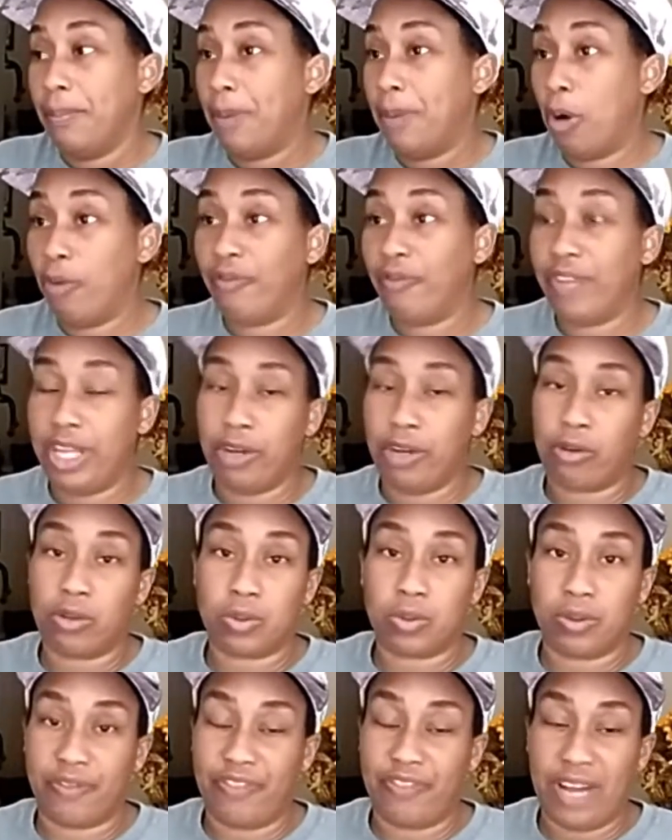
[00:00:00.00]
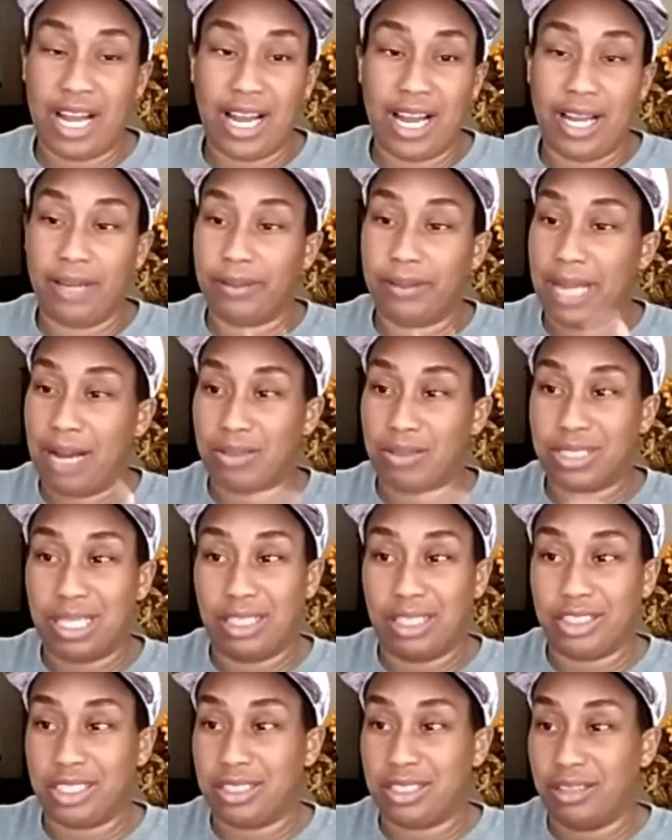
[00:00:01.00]
Both vehicles were fine. I
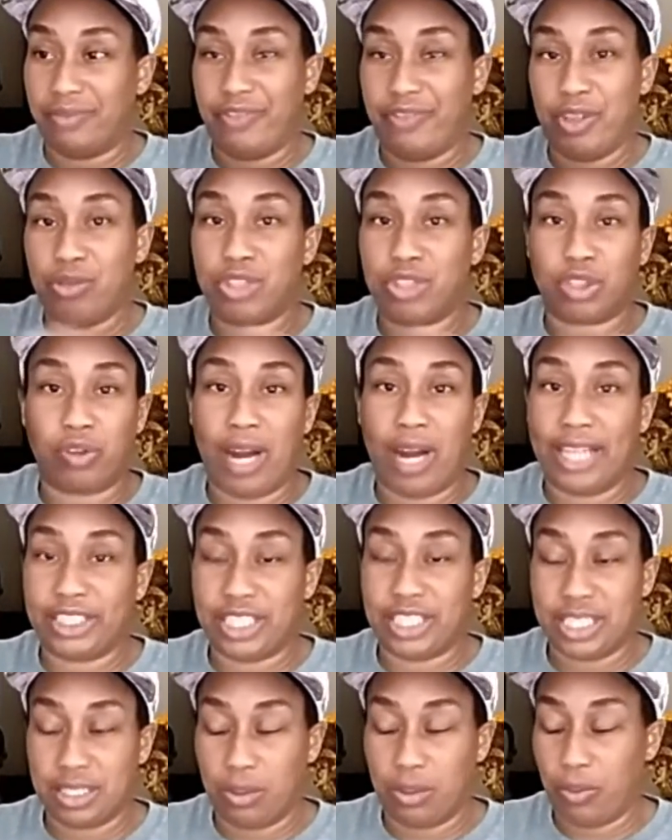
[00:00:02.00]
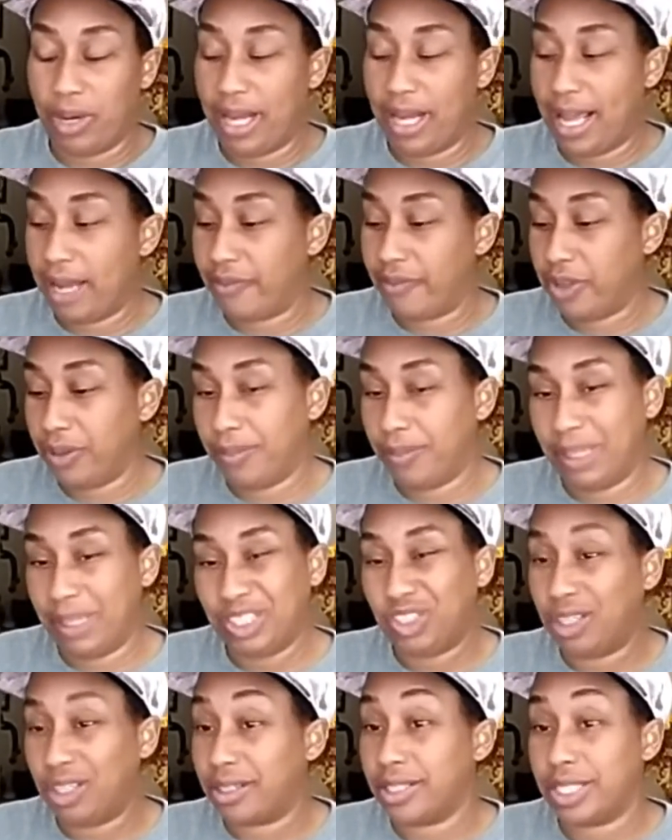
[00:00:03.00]
saw just a few scratches or what have you.
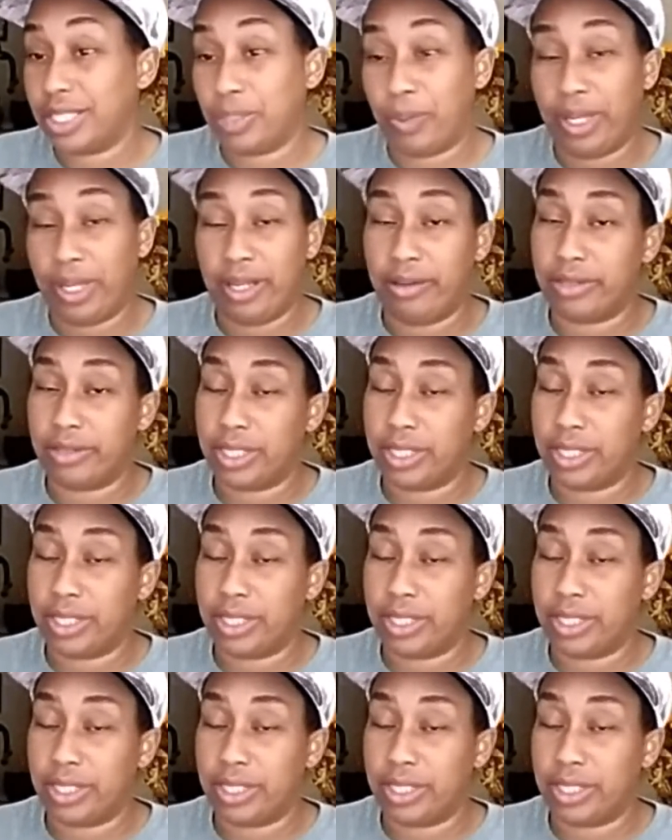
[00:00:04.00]
My truck is 20